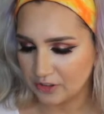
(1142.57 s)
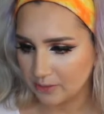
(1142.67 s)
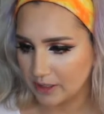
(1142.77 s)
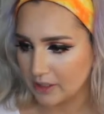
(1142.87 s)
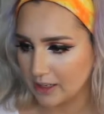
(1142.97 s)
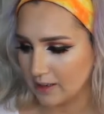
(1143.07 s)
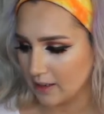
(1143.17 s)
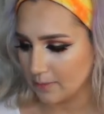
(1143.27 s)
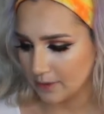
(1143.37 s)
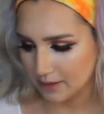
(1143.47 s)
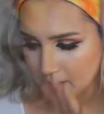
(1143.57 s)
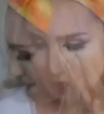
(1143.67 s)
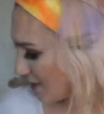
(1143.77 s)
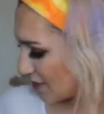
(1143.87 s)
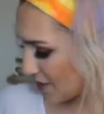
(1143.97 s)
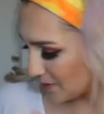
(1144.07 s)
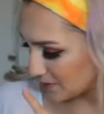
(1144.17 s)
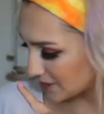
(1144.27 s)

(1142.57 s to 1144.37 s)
for me, and I like my nose